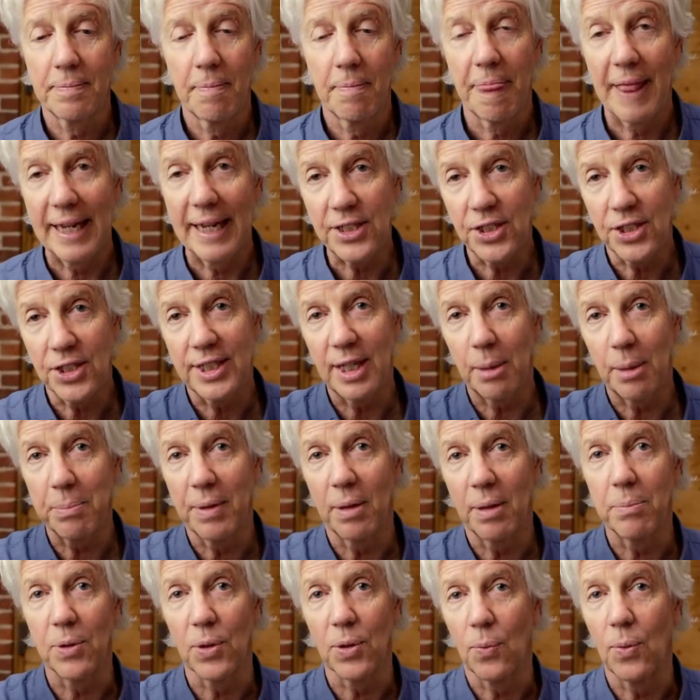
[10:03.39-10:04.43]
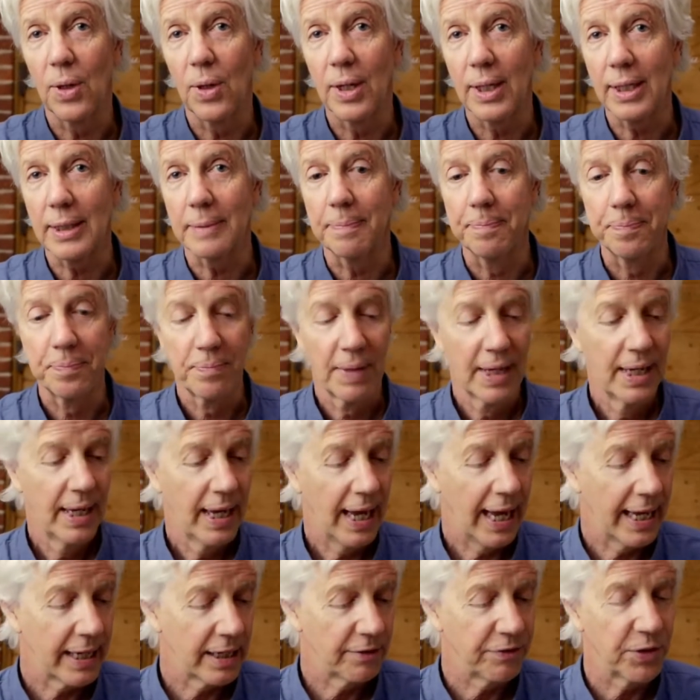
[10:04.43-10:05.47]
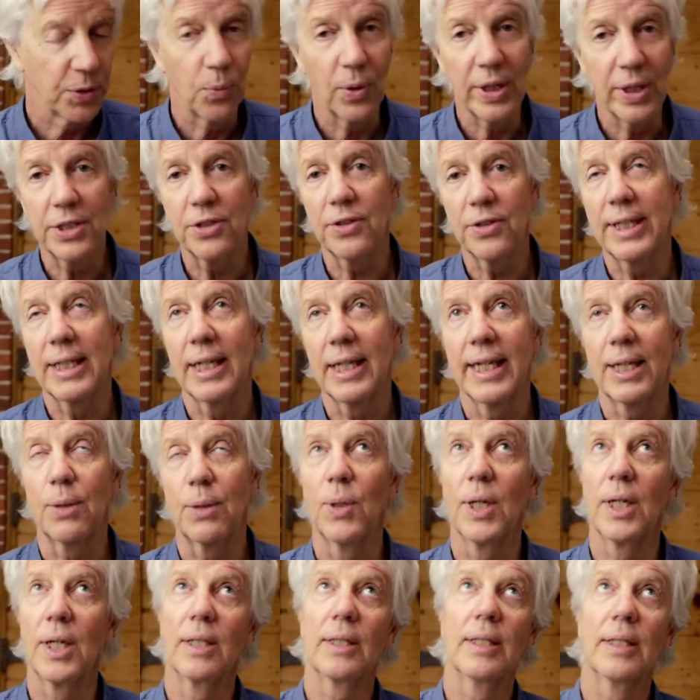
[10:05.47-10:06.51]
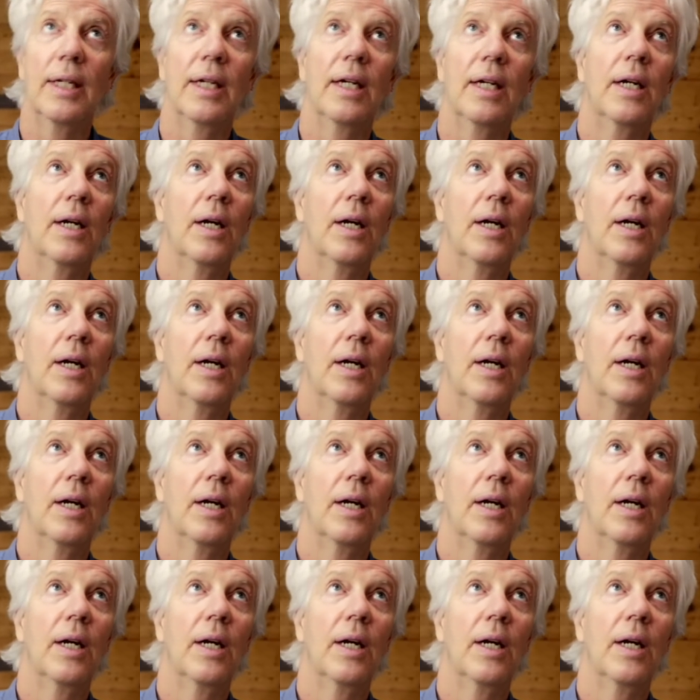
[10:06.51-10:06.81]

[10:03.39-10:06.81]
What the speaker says: That's step number one. And if you're wondering like, well,